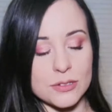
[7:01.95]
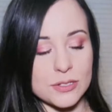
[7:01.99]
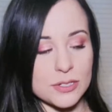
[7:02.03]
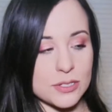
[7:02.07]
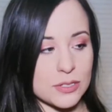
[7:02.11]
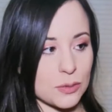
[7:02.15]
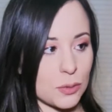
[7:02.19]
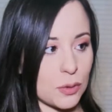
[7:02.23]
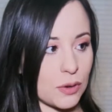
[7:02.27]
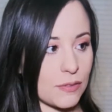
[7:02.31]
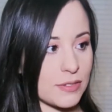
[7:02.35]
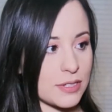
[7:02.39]

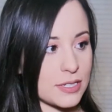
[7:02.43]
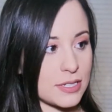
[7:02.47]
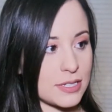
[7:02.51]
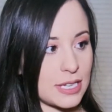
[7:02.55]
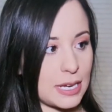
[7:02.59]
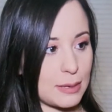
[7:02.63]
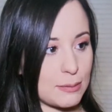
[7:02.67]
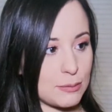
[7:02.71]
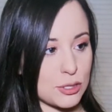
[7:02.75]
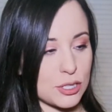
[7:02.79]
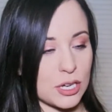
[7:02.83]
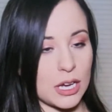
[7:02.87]
sort of the
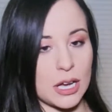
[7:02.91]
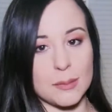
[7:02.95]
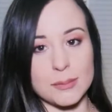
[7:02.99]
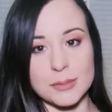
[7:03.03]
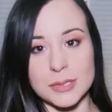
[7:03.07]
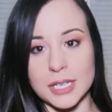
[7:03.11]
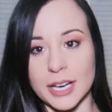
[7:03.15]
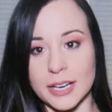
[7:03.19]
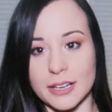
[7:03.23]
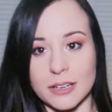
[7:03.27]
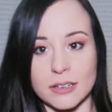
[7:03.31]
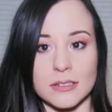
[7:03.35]
same job
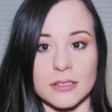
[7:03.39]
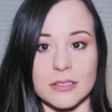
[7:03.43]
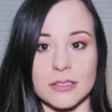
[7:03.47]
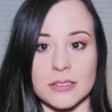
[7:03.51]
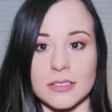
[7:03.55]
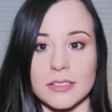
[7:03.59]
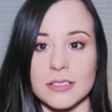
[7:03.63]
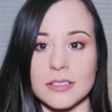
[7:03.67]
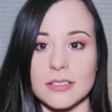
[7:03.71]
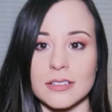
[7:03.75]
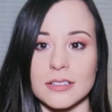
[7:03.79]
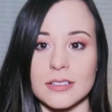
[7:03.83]

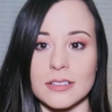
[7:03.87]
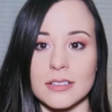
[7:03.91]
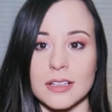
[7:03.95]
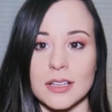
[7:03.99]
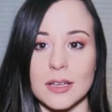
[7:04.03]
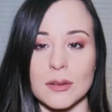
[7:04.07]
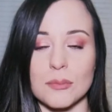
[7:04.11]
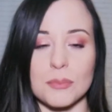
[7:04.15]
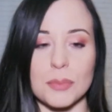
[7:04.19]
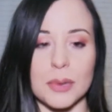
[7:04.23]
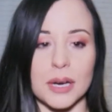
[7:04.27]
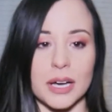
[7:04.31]
title,
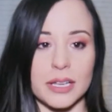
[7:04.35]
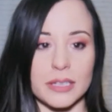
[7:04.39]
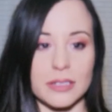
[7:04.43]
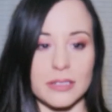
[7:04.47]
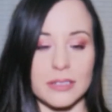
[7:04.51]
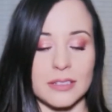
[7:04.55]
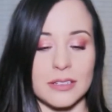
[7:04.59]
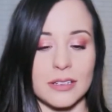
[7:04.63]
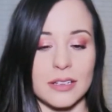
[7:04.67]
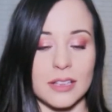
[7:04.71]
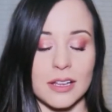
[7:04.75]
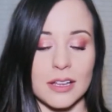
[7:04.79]
but
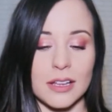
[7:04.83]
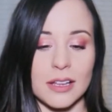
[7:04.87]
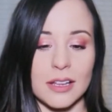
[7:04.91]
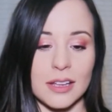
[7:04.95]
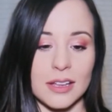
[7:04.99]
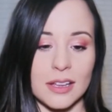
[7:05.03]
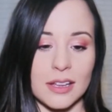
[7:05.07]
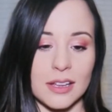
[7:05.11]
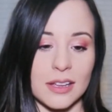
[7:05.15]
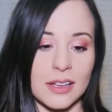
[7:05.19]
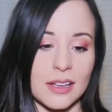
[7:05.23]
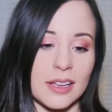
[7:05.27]

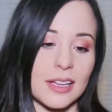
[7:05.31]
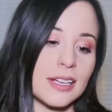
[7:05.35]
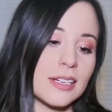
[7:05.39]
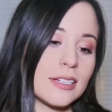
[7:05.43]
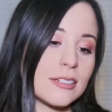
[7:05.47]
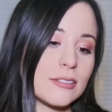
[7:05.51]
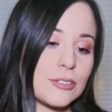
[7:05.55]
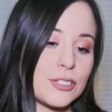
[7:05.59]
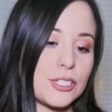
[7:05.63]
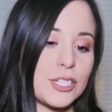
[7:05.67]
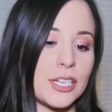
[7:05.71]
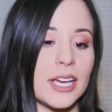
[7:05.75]

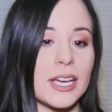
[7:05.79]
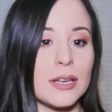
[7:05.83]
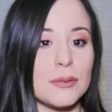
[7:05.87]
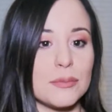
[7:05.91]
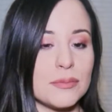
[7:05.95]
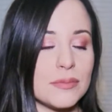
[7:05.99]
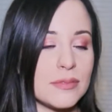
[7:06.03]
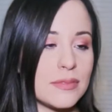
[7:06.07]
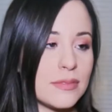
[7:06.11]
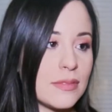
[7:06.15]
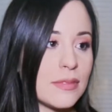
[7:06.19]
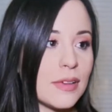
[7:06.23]
she
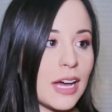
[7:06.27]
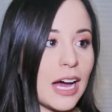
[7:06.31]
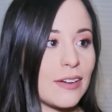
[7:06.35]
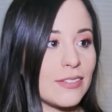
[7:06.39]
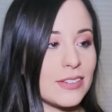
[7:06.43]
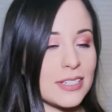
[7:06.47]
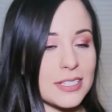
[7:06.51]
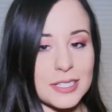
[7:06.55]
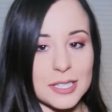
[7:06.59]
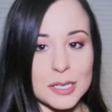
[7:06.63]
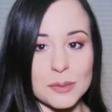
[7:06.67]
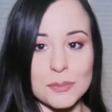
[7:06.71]
had
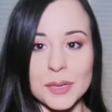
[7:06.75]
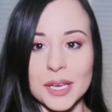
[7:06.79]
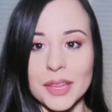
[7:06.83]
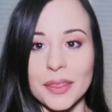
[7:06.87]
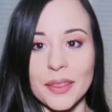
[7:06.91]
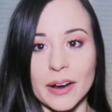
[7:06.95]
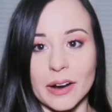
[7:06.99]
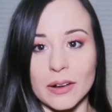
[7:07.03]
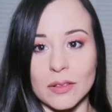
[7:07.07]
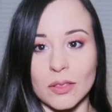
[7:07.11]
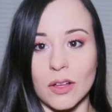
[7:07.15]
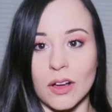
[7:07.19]
obviously been
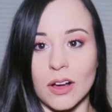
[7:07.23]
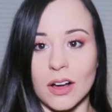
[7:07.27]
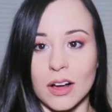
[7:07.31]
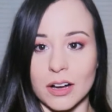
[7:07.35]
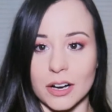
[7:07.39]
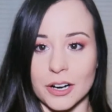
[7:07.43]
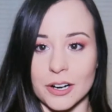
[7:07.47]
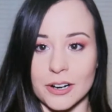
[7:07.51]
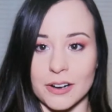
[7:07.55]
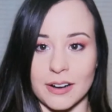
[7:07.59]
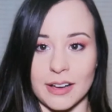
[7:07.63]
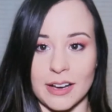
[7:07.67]
there
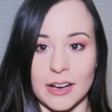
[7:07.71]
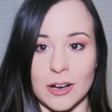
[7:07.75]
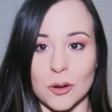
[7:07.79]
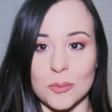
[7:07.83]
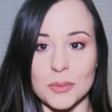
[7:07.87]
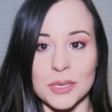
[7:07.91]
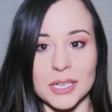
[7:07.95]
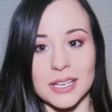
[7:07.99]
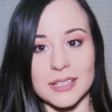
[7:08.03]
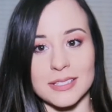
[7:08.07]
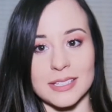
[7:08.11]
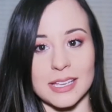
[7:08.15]
longer now
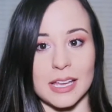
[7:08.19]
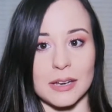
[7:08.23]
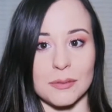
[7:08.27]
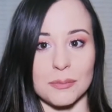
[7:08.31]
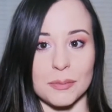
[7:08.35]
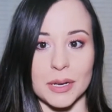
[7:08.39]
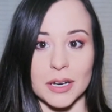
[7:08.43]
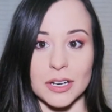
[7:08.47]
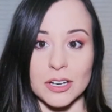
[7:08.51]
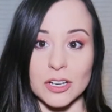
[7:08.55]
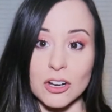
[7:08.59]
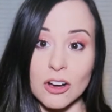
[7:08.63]
because I'd
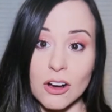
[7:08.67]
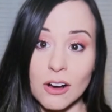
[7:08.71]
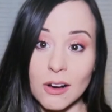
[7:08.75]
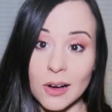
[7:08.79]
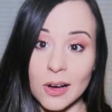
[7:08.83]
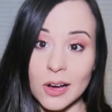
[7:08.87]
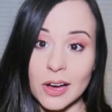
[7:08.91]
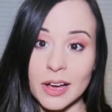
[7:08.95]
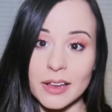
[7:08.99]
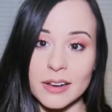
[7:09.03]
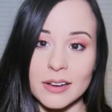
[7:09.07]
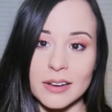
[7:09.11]
been
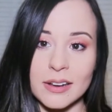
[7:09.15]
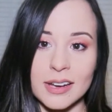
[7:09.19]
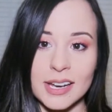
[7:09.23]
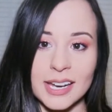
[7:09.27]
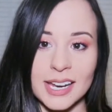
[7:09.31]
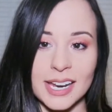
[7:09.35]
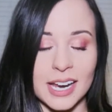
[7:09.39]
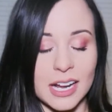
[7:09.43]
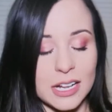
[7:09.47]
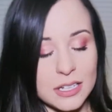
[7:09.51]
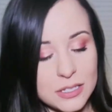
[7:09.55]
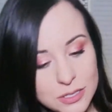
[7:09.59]
gone,
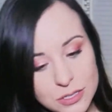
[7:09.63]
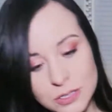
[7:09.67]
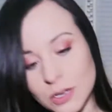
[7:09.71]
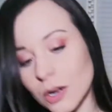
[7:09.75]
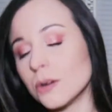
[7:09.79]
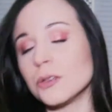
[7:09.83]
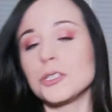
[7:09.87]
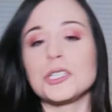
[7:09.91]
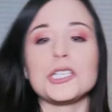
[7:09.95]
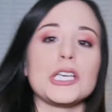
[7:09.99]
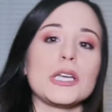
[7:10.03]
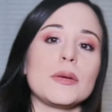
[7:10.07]
and
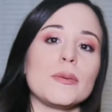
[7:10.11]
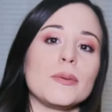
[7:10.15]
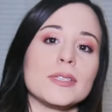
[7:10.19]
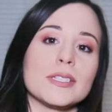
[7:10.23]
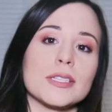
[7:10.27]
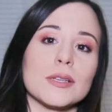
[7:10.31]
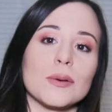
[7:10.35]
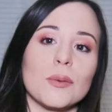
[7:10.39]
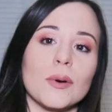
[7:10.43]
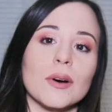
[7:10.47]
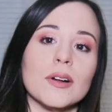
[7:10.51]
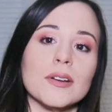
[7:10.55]
so she was
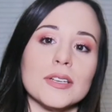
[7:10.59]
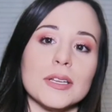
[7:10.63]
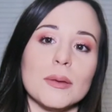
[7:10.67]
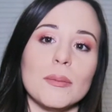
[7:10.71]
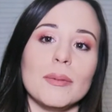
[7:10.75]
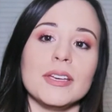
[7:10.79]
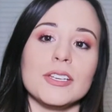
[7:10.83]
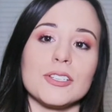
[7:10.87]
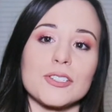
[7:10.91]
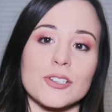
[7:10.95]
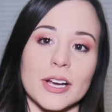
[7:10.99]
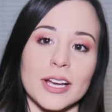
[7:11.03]
the one to
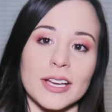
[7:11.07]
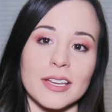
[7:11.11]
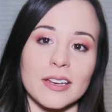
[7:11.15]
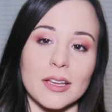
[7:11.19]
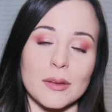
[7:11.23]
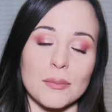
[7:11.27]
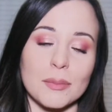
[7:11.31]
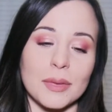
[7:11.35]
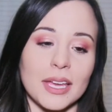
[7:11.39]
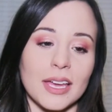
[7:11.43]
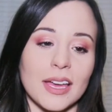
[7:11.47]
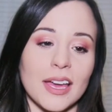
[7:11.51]
be
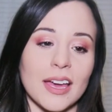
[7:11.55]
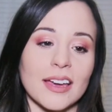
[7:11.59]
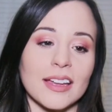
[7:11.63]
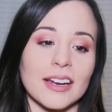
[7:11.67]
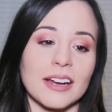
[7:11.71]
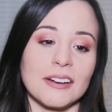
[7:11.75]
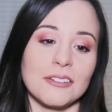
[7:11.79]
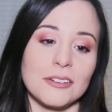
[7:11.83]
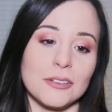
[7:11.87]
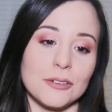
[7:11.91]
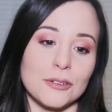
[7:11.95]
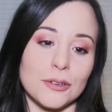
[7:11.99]
training me, and
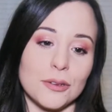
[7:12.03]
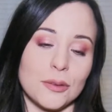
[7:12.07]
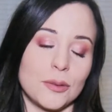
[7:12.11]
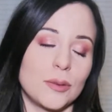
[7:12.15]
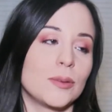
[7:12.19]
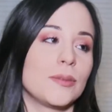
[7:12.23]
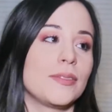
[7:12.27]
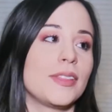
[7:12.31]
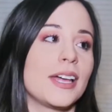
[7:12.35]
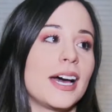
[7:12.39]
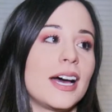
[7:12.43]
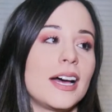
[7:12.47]
I knew
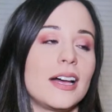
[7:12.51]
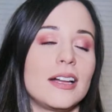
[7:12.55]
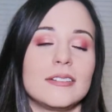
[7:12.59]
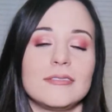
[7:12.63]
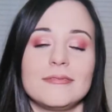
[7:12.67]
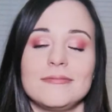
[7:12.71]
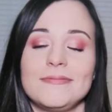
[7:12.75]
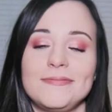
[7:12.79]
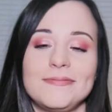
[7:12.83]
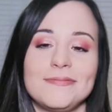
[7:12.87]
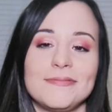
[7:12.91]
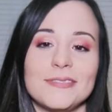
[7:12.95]
that
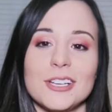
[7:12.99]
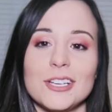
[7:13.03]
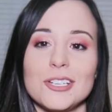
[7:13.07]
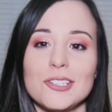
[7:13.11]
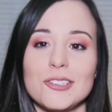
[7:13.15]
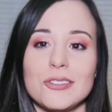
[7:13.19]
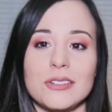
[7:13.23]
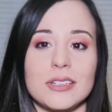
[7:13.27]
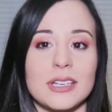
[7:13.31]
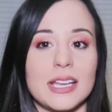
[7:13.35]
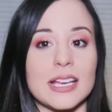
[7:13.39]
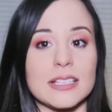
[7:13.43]

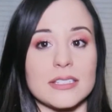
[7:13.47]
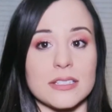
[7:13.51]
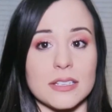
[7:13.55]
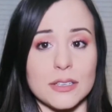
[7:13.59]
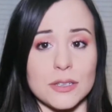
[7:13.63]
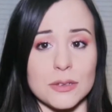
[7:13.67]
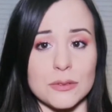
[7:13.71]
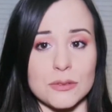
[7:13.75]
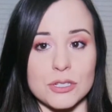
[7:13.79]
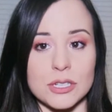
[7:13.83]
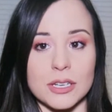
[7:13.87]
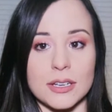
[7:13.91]
she has a
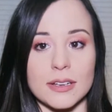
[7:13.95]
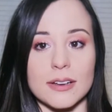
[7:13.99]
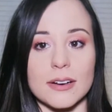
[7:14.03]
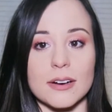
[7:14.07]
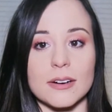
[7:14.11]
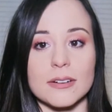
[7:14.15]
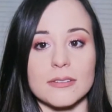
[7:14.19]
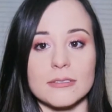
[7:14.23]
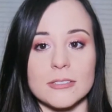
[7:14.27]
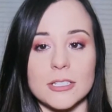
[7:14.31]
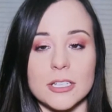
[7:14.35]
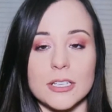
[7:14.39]
huge
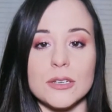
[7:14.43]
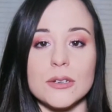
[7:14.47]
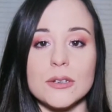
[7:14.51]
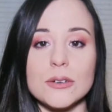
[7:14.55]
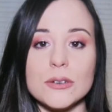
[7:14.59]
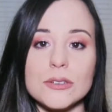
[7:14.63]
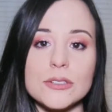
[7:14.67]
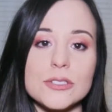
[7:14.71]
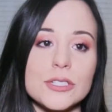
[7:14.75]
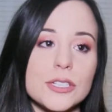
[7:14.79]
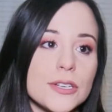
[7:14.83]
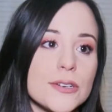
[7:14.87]
ego.
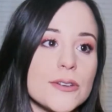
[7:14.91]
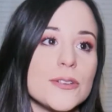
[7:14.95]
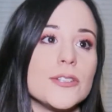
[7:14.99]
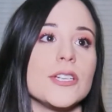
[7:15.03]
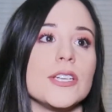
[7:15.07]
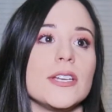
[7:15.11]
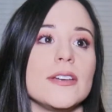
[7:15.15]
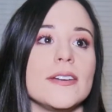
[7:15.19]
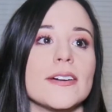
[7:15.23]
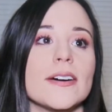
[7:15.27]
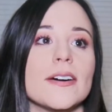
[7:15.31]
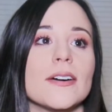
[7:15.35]
Huge
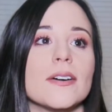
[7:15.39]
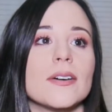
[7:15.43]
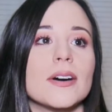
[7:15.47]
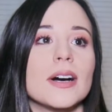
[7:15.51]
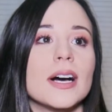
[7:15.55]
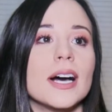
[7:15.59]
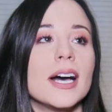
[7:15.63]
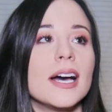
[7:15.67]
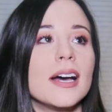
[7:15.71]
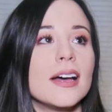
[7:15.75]
ego.